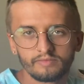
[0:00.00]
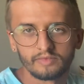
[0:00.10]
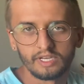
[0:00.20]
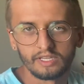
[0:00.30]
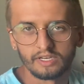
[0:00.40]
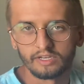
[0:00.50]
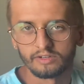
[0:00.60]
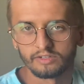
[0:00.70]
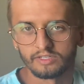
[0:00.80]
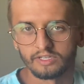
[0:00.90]
and then
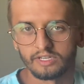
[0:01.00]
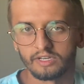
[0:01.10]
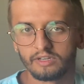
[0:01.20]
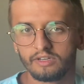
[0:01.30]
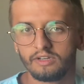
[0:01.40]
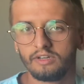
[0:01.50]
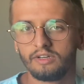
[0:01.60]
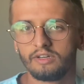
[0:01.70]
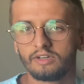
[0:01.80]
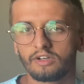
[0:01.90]
here's the
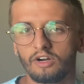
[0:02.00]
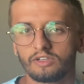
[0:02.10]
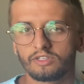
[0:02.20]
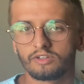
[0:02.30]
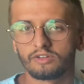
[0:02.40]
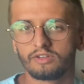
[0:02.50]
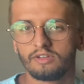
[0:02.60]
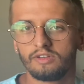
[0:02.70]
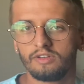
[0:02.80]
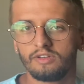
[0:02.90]
concert.
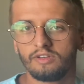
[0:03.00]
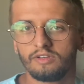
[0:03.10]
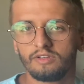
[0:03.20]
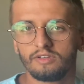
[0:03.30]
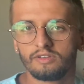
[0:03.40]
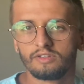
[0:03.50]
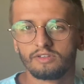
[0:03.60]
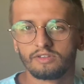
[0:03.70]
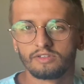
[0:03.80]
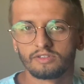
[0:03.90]

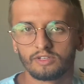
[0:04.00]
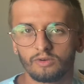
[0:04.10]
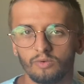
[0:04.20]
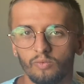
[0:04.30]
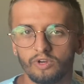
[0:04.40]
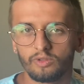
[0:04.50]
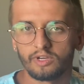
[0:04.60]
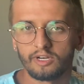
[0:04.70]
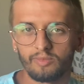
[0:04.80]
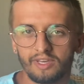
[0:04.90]
So when you look
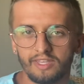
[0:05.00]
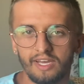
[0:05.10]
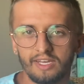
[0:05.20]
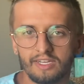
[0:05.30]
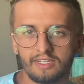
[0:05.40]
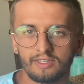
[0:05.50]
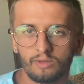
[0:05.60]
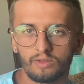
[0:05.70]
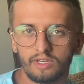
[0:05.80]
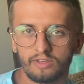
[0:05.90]
at them like that, it doesn't
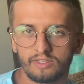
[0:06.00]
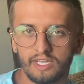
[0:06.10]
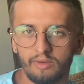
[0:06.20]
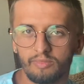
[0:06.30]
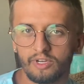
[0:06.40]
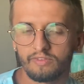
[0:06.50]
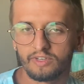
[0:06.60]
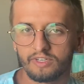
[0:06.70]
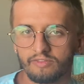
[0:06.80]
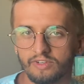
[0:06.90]
look like there's that big of a
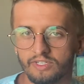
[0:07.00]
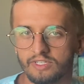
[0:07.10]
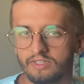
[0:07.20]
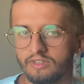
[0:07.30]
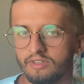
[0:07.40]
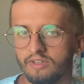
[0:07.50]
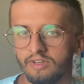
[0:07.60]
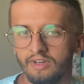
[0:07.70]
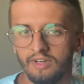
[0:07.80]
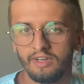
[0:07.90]
difference.
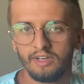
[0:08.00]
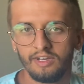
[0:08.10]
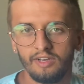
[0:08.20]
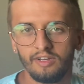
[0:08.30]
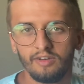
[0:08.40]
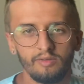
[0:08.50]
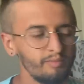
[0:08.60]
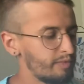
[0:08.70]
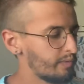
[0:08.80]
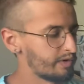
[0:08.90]

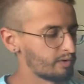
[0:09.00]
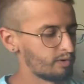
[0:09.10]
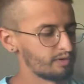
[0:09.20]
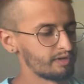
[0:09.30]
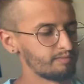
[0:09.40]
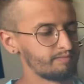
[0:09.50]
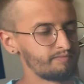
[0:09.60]
But when you hold them